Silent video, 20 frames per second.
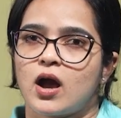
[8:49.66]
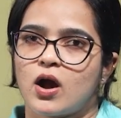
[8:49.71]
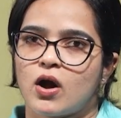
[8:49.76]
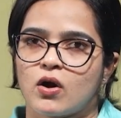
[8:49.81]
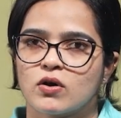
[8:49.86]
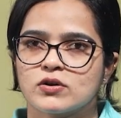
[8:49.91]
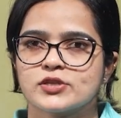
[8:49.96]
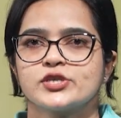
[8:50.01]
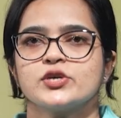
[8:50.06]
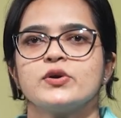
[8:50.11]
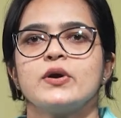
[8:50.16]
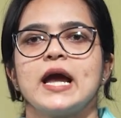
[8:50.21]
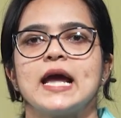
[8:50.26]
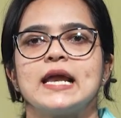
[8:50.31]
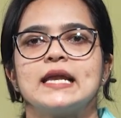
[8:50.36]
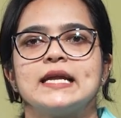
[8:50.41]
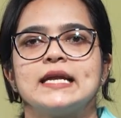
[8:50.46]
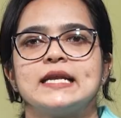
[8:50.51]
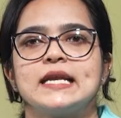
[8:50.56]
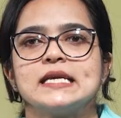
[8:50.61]
Also,
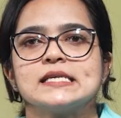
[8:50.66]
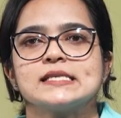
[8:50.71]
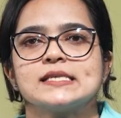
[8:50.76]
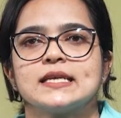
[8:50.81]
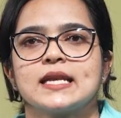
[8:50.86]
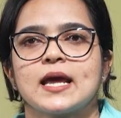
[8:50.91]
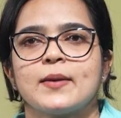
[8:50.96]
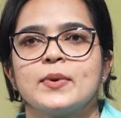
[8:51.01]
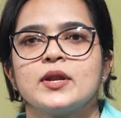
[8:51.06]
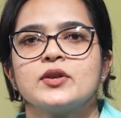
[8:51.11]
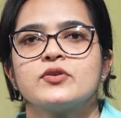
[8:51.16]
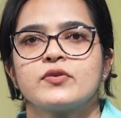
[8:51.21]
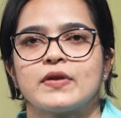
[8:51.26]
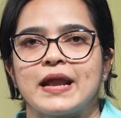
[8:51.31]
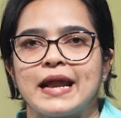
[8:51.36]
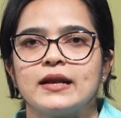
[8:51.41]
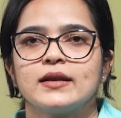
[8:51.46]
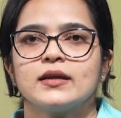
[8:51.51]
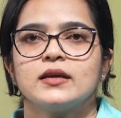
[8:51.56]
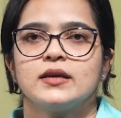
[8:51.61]
LEDs that emit
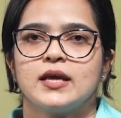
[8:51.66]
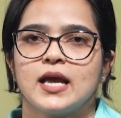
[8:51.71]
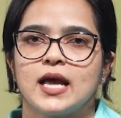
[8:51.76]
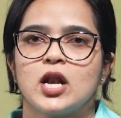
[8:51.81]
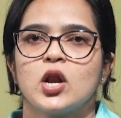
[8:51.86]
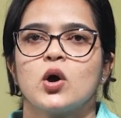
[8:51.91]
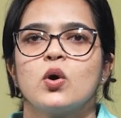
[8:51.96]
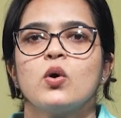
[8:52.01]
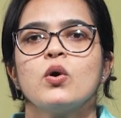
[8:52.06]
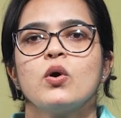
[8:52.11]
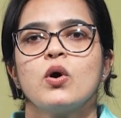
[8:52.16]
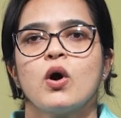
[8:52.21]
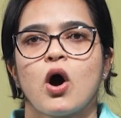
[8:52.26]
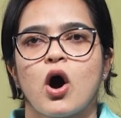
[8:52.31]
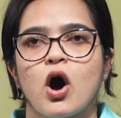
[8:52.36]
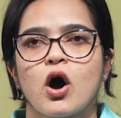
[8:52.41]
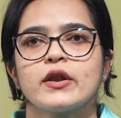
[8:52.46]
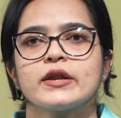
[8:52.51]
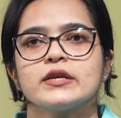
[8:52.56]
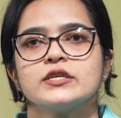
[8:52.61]
red, yellow,
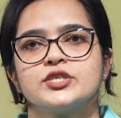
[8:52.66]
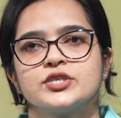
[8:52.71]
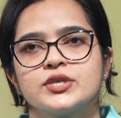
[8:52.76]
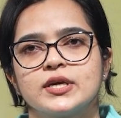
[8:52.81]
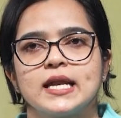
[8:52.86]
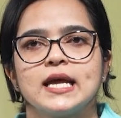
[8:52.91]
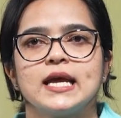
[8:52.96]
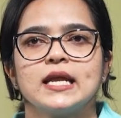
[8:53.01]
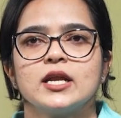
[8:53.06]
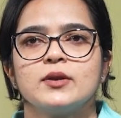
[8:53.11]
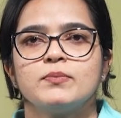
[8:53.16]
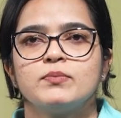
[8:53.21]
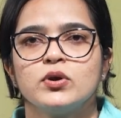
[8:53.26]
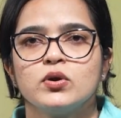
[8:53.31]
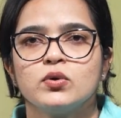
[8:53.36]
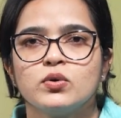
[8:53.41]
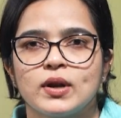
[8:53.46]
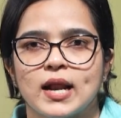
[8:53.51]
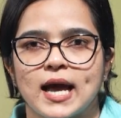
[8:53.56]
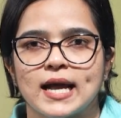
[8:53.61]
orange, green and
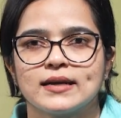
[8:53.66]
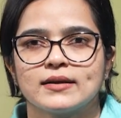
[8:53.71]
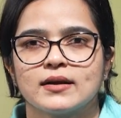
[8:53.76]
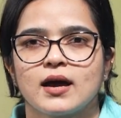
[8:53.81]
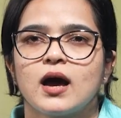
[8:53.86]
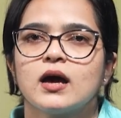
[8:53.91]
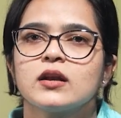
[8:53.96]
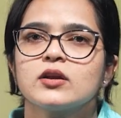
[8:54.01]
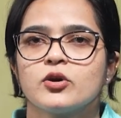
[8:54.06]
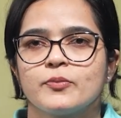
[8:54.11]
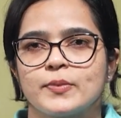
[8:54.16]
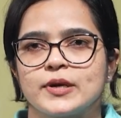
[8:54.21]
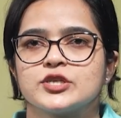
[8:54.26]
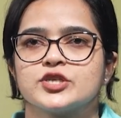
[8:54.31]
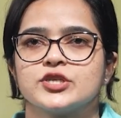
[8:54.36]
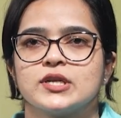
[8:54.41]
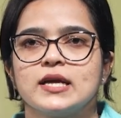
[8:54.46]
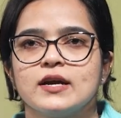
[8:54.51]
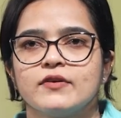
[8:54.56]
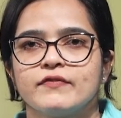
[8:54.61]
blue light are
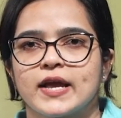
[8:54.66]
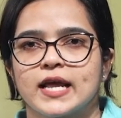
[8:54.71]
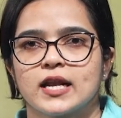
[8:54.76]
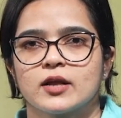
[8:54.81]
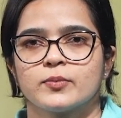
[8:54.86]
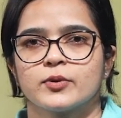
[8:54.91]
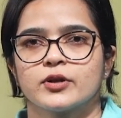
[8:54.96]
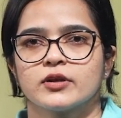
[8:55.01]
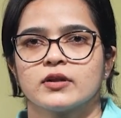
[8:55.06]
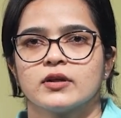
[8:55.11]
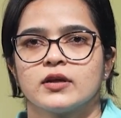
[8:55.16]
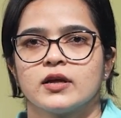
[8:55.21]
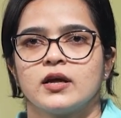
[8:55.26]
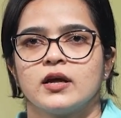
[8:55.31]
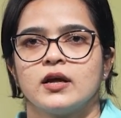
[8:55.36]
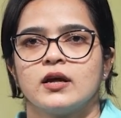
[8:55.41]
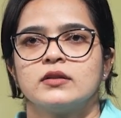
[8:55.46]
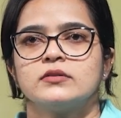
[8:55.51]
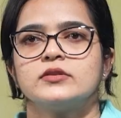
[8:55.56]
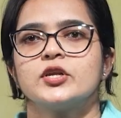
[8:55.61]
commercially available.
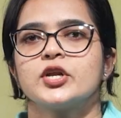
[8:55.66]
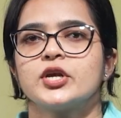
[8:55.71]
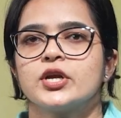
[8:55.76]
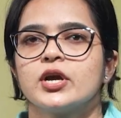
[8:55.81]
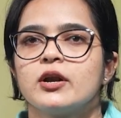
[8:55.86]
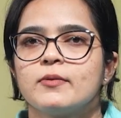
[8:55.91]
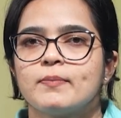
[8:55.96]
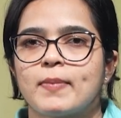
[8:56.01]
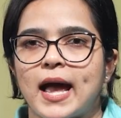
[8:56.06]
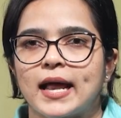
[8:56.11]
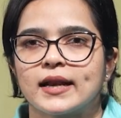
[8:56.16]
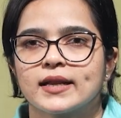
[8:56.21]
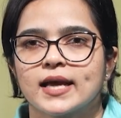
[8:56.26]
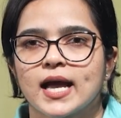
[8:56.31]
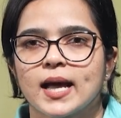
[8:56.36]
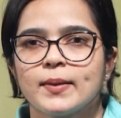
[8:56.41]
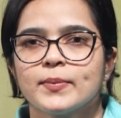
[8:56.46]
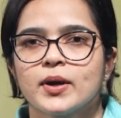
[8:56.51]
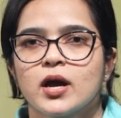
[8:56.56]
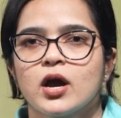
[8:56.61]
The required band
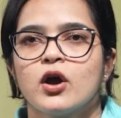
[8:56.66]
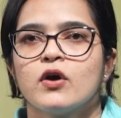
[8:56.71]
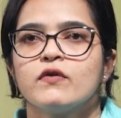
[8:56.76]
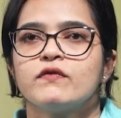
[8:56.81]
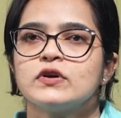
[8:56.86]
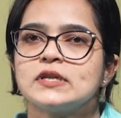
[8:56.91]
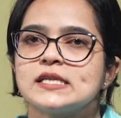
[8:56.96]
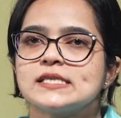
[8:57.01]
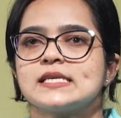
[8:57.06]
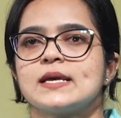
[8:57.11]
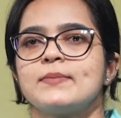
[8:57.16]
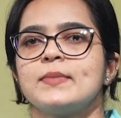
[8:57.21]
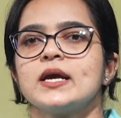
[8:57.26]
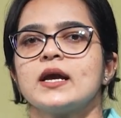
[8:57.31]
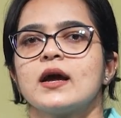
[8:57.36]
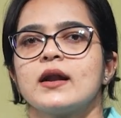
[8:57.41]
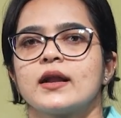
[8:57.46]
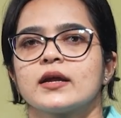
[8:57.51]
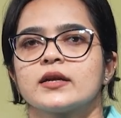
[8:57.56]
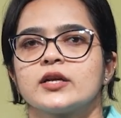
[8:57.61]
gap for the
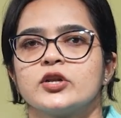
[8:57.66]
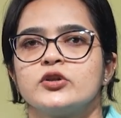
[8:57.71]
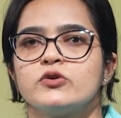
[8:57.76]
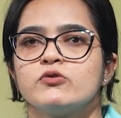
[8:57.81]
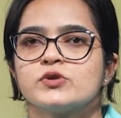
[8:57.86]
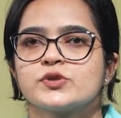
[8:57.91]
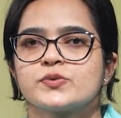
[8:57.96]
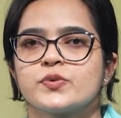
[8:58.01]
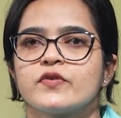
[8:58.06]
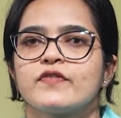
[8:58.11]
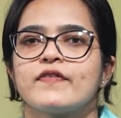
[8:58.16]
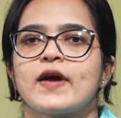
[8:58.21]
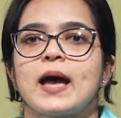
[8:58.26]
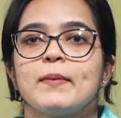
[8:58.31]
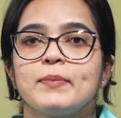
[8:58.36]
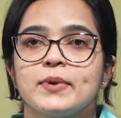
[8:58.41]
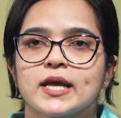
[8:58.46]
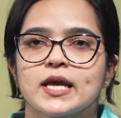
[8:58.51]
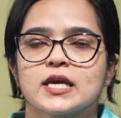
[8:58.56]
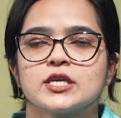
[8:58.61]
semiconductor used for
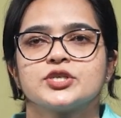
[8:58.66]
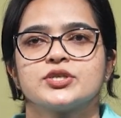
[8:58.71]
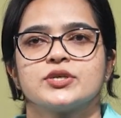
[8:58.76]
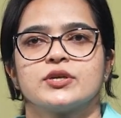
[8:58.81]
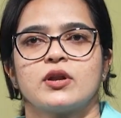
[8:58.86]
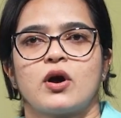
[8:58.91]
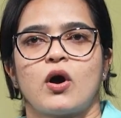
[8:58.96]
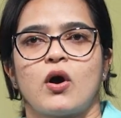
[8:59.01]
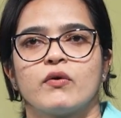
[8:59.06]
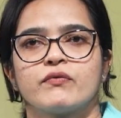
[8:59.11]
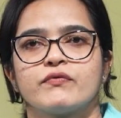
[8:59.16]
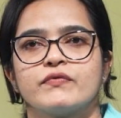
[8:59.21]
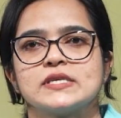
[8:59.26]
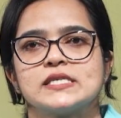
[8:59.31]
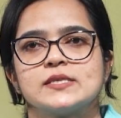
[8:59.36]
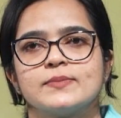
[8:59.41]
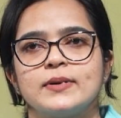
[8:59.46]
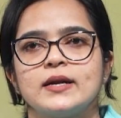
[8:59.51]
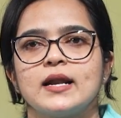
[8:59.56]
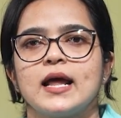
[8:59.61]
fabrication of
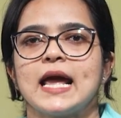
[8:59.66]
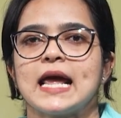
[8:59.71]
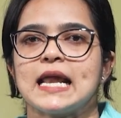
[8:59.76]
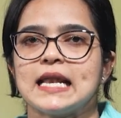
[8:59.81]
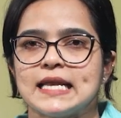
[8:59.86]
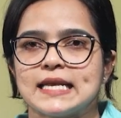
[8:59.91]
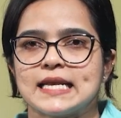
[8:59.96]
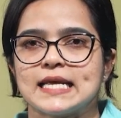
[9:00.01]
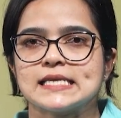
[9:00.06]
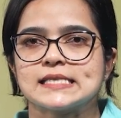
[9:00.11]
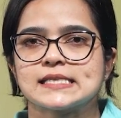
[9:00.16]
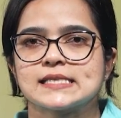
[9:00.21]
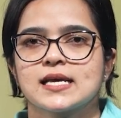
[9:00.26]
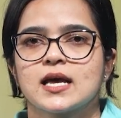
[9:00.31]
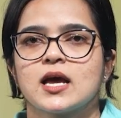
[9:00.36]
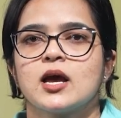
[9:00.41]
visible LEDs